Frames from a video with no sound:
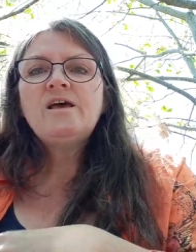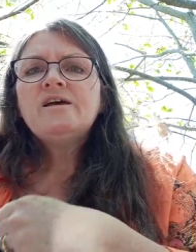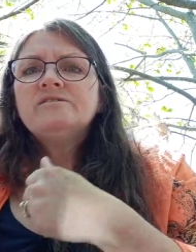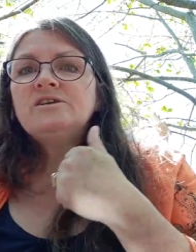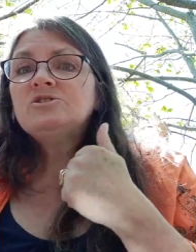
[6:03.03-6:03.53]

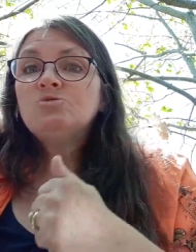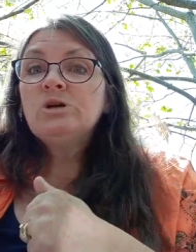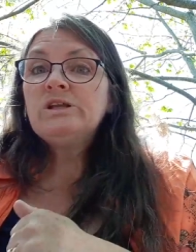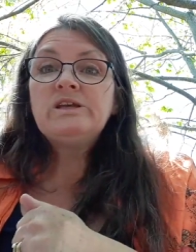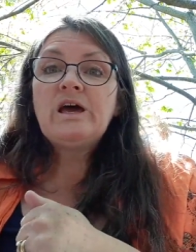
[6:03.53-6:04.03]
these
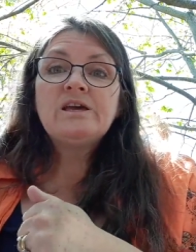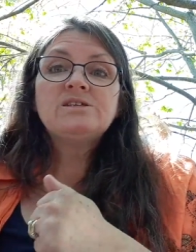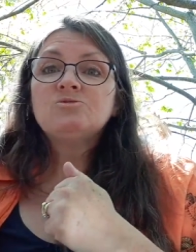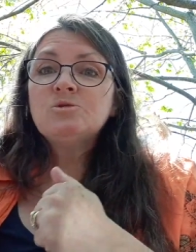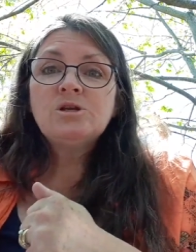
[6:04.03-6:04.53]
really
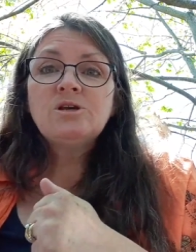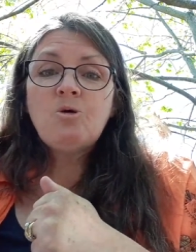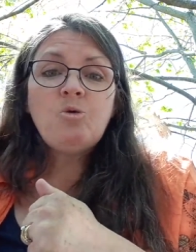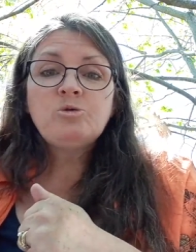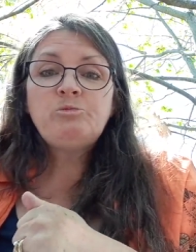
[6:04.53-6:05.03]
nice, really
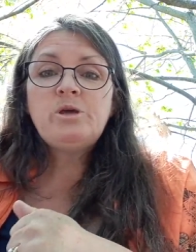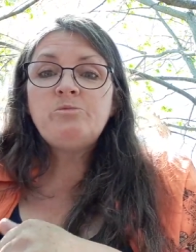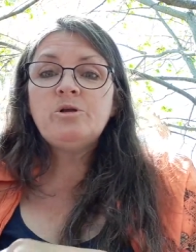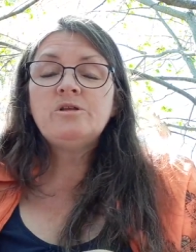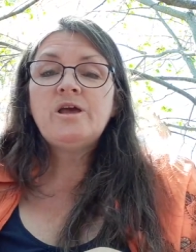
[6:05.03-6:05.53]
old
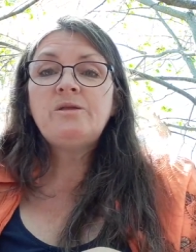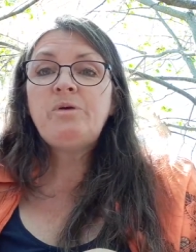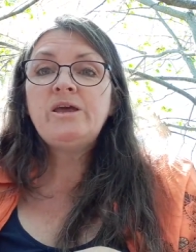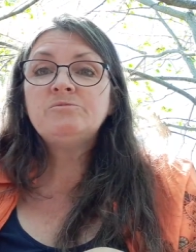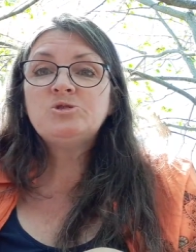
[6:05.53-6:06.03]
people had
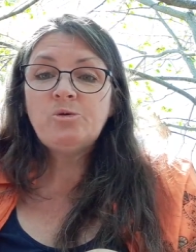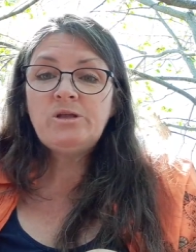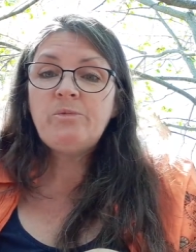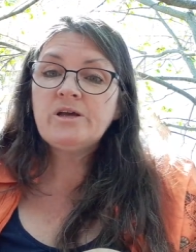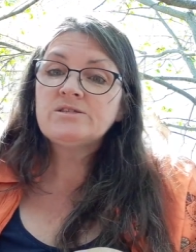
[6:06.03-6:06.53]
paid him 20
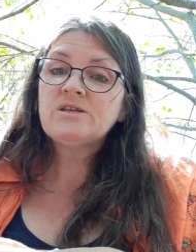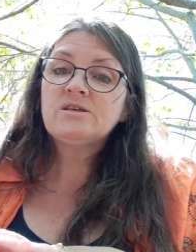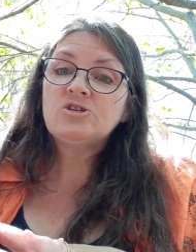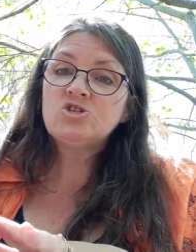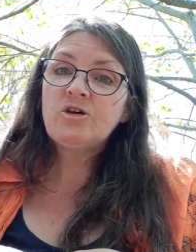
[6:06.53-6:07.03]
bucks
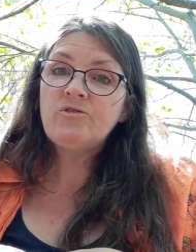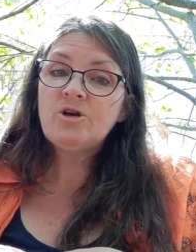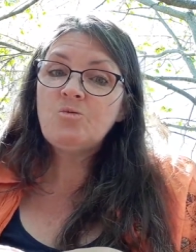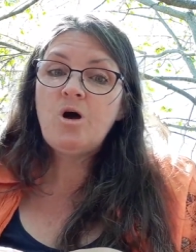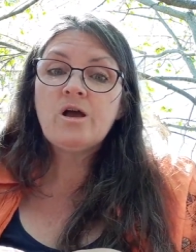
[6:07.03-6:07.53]
to shovel their
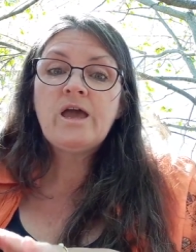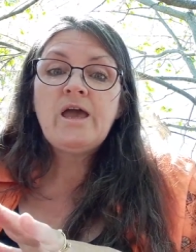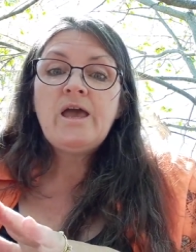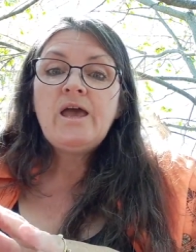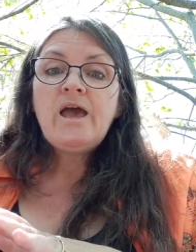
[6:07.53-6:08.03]
walk
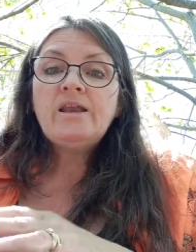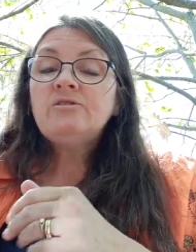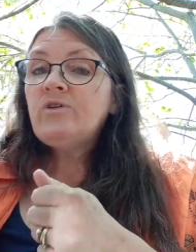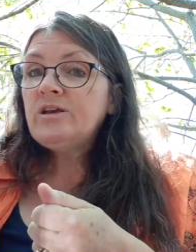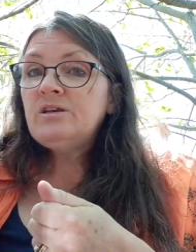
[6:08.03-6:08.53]
and
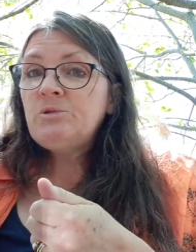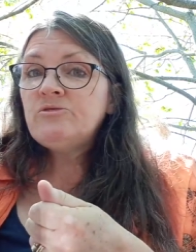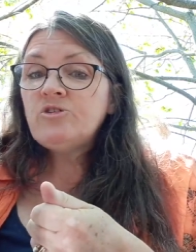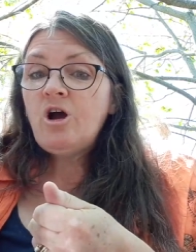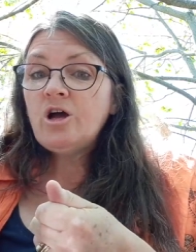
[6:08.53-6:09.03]
invited him in
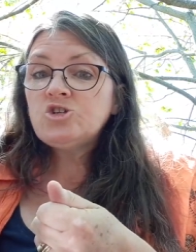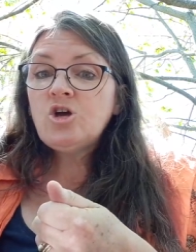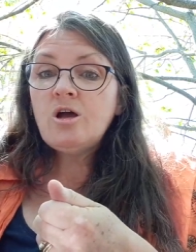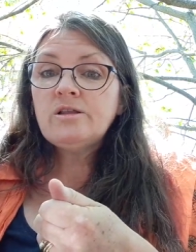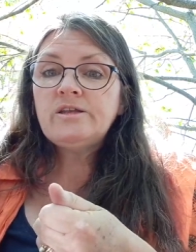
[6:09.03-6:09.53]
for hot
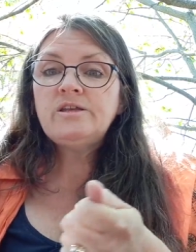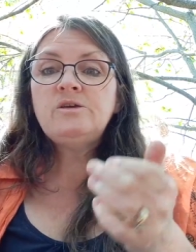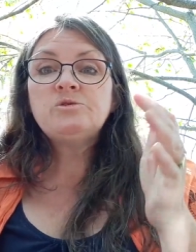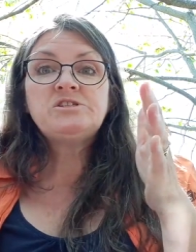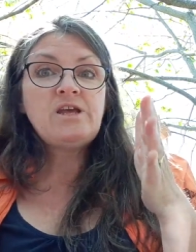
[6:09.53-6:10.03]
chocolate, and he
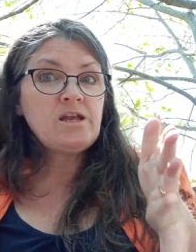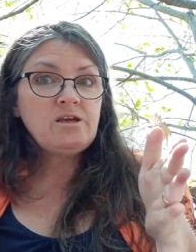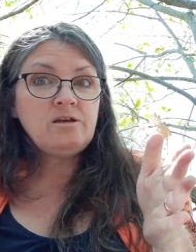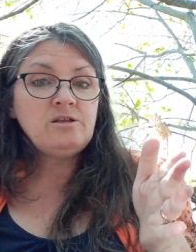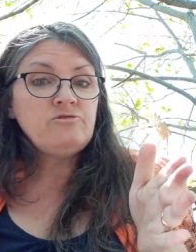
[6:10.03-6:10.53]
was standing
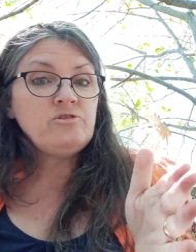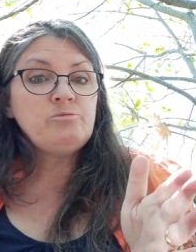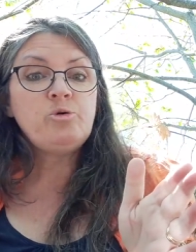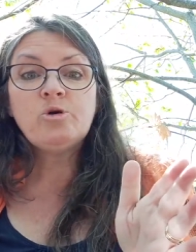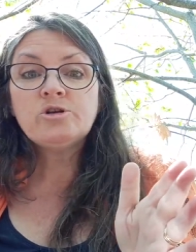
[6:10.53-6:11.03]
on their front
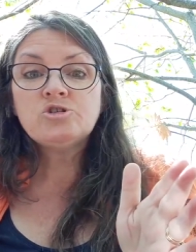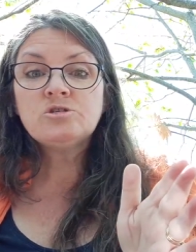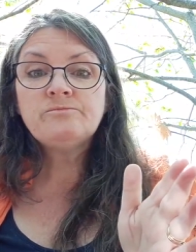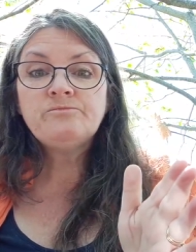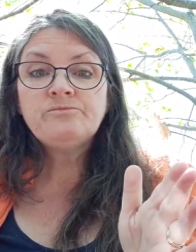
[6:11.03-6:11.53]
porch
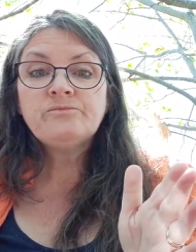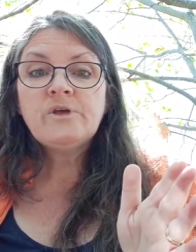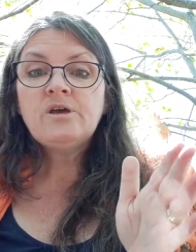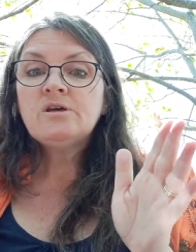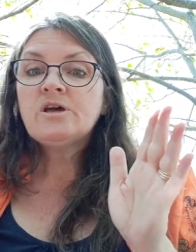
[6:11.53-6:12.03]

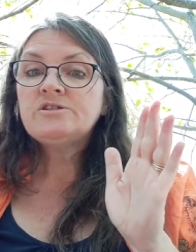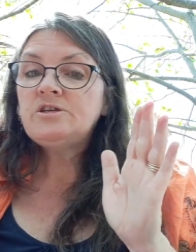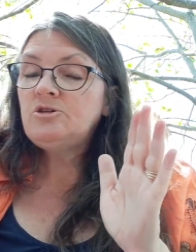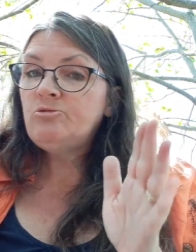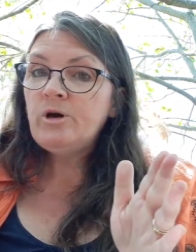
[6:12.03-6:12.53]
because he
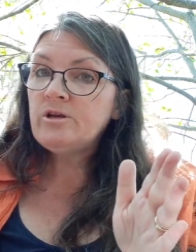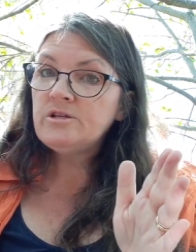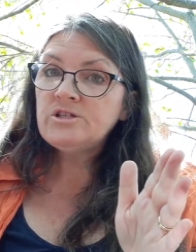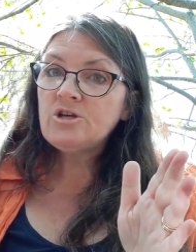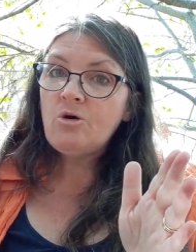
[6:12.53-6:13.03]
knew better
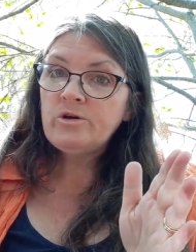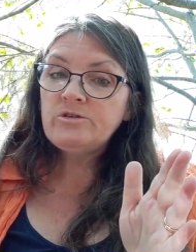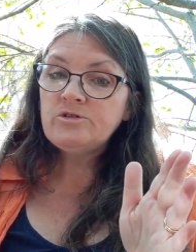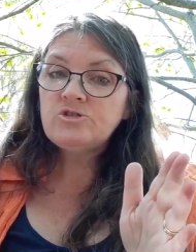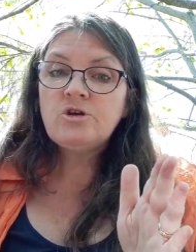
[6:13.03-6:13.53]
than to go into
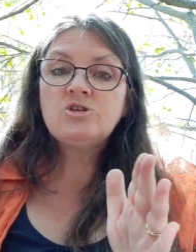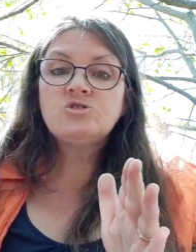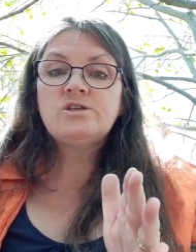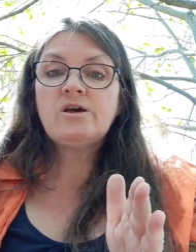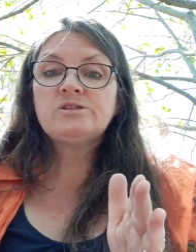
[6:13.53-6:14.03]
a
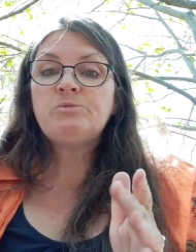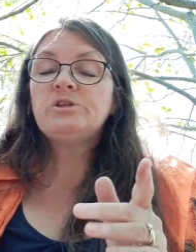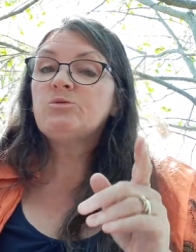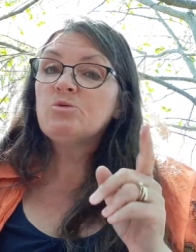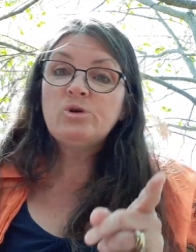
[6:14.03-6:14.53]
stranger's house, but they
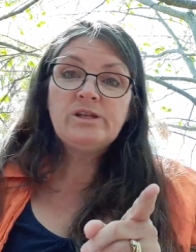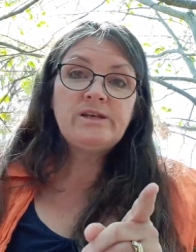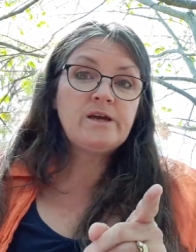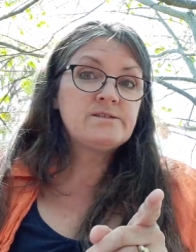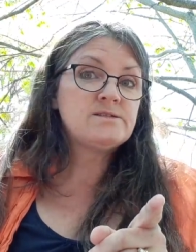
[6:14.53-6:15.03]
were really
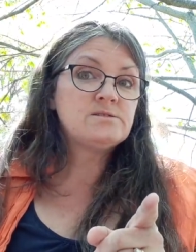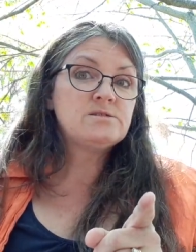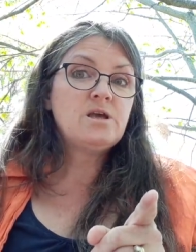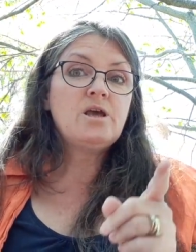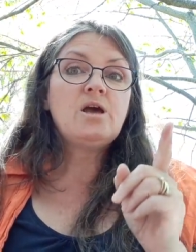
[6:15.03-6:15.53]
nice
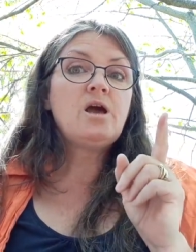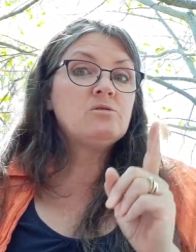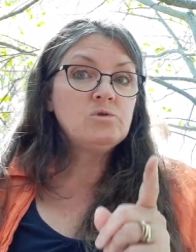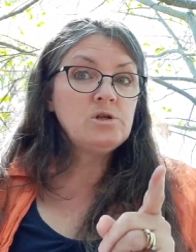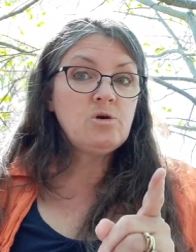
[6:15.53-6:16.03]
and
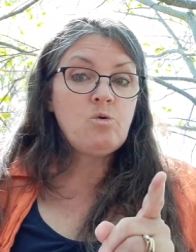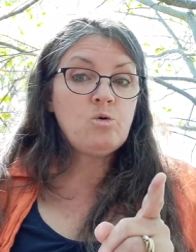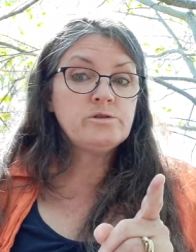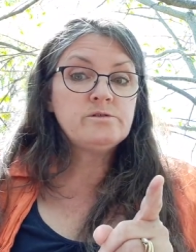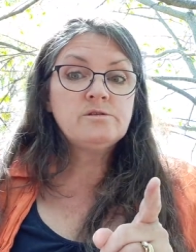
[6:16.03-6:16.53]
really
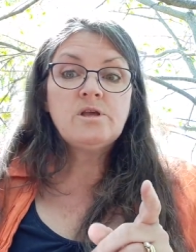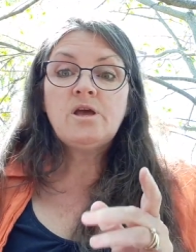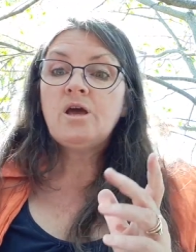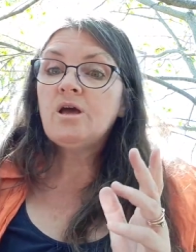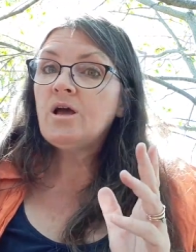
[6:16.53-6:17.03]
old.
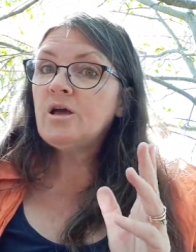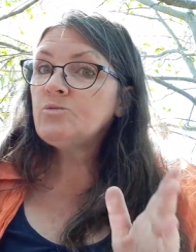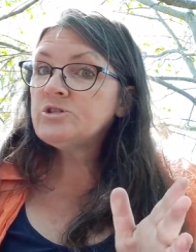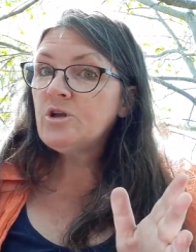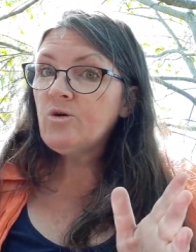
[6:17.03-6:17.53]
And
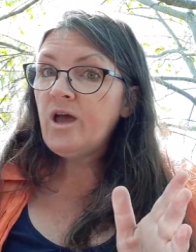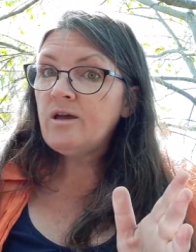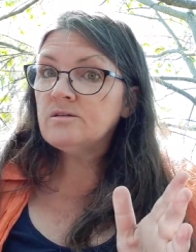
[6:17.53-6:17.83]
was it okay?